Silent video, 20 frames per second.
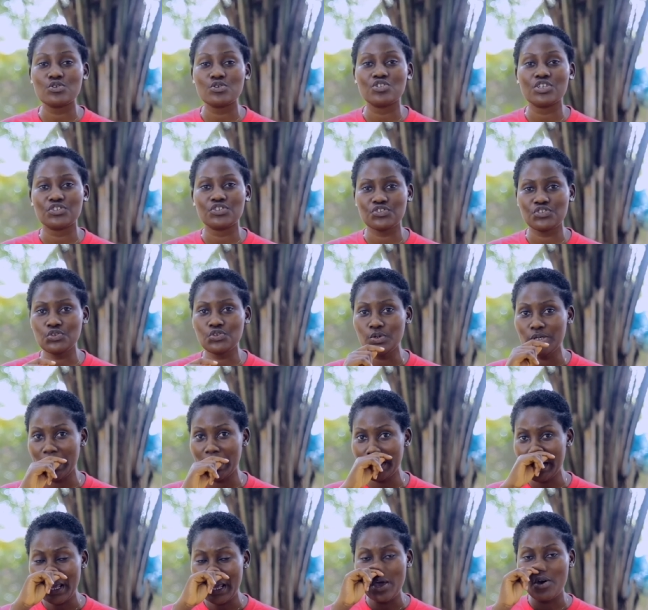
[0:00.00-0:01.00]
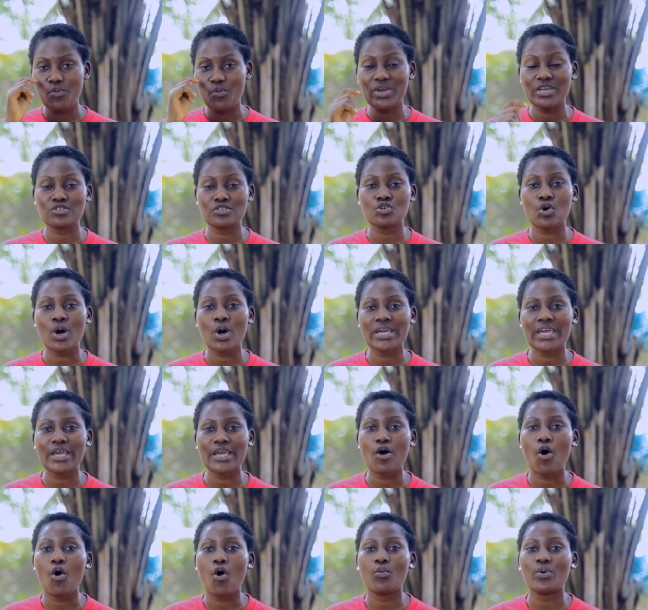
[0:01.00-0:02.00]
you just tune in, we are
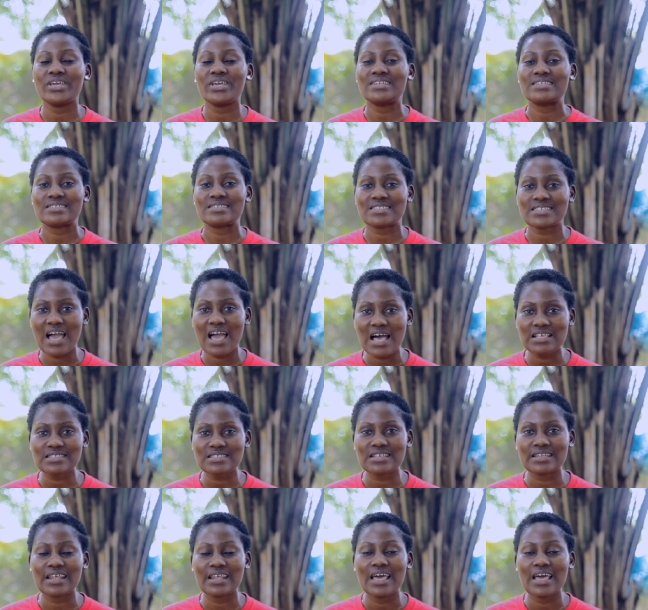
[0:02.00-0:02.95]
talking or we are discussing